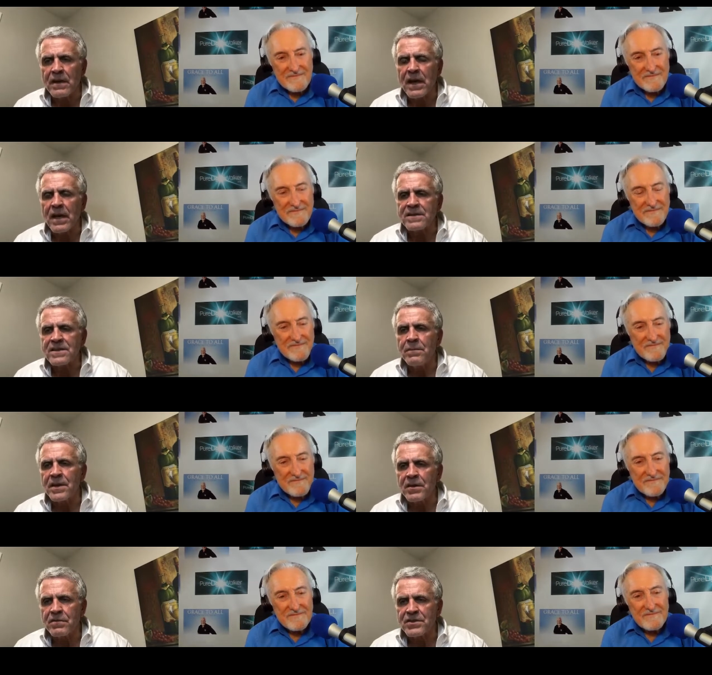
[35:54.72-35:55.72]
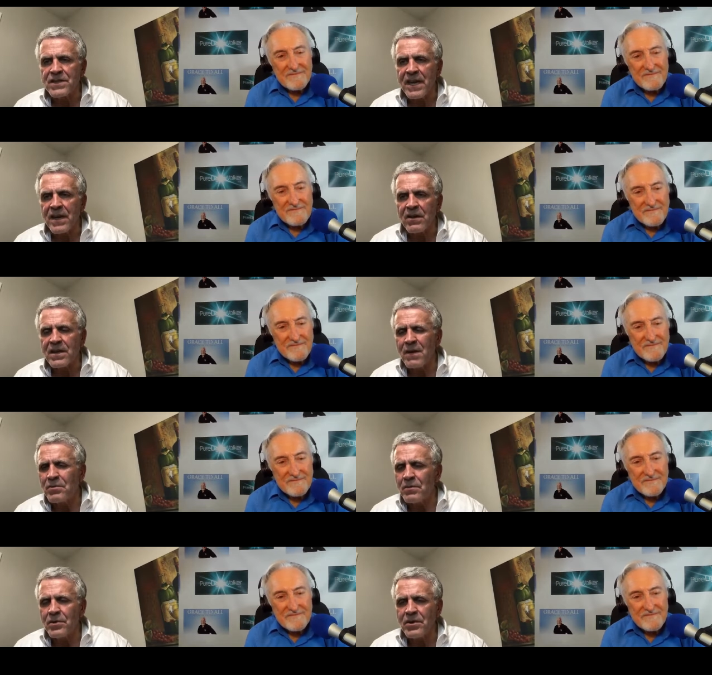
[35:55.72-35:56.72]
Speaker 1: uh, some that are for sale, a
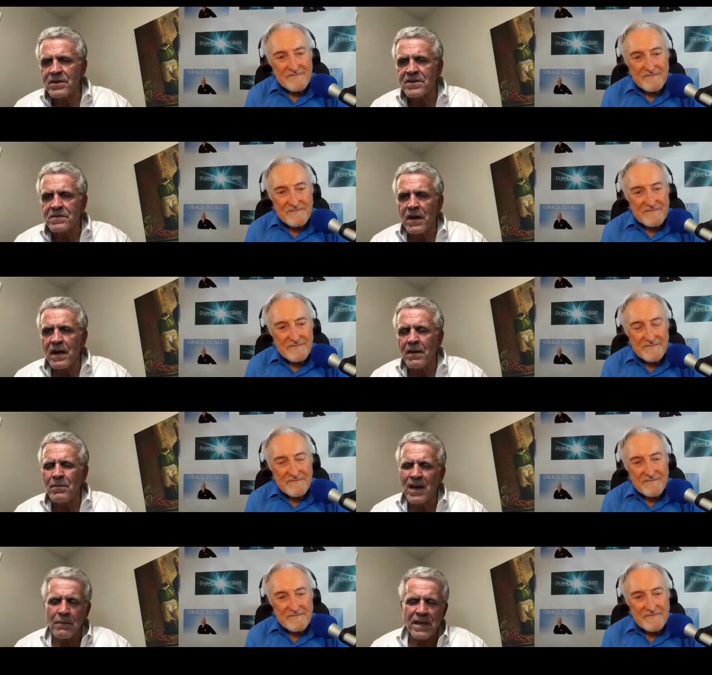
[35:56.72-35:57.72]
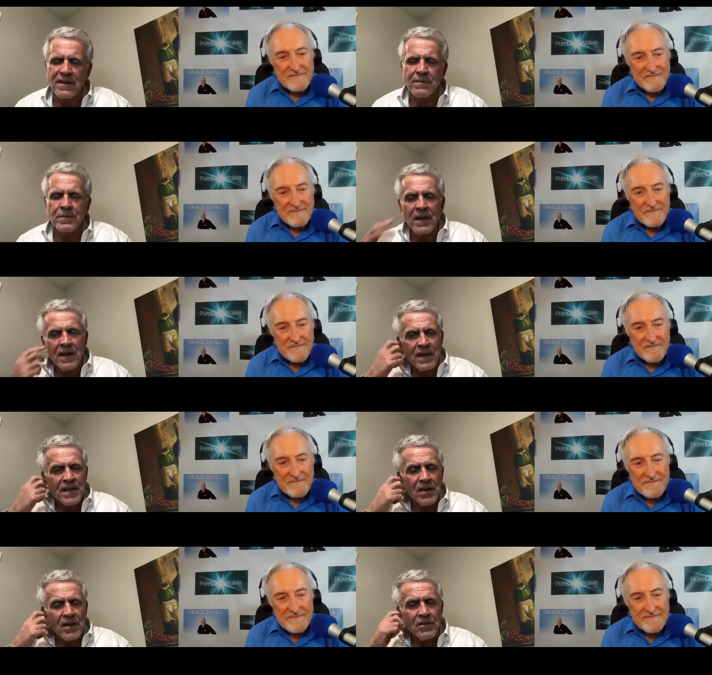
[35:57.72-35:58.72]
couple of books. Uh, but I mean, they're,
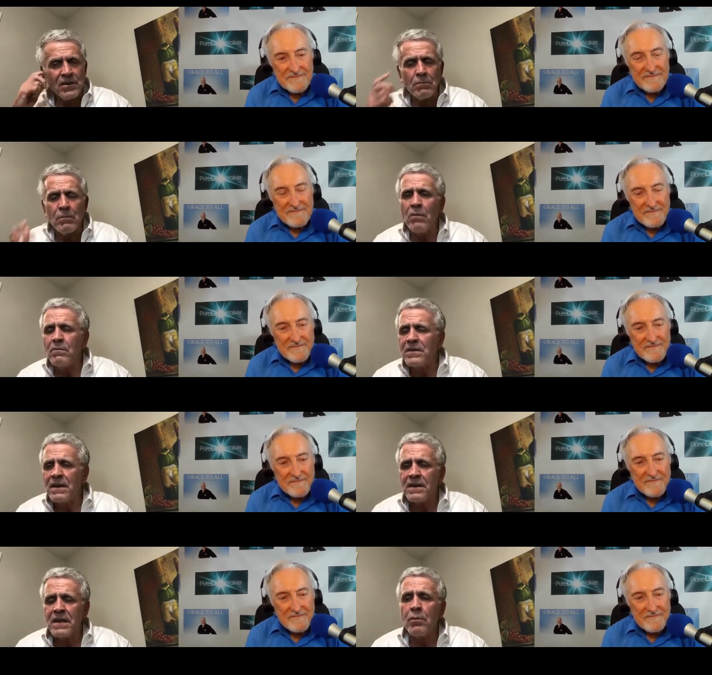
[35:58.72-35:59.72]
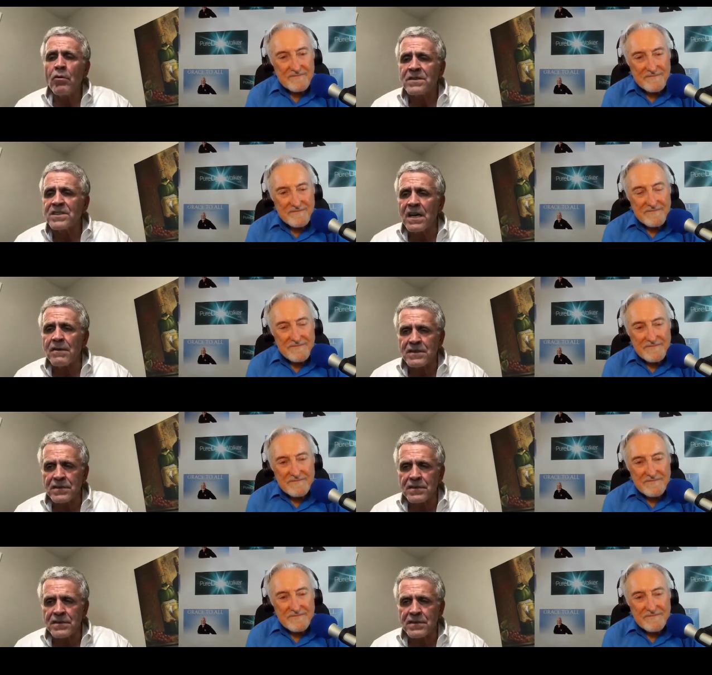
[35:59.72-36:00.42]
you know, they're, mo- the, the important stuff is